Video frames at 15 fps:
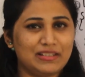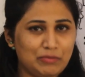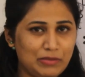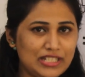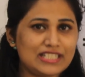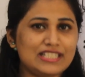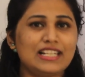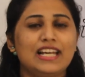
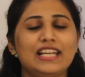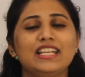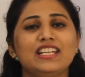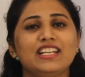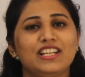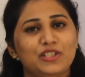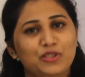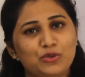Please like,
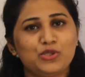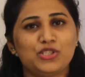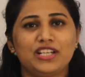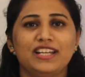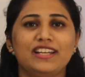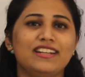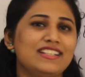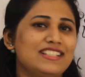do
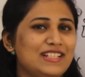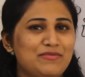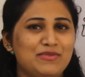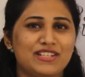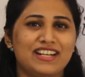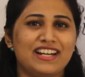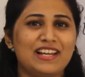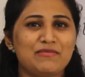share and
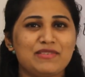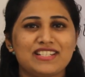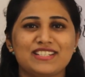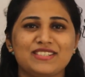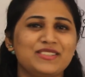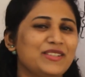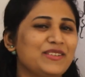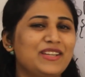subscribe us.
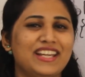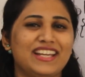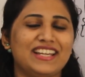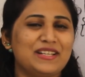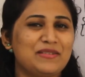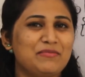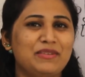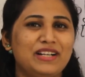Okay,
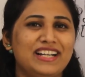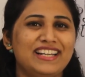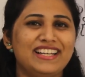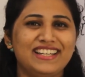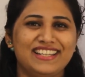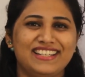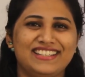bye.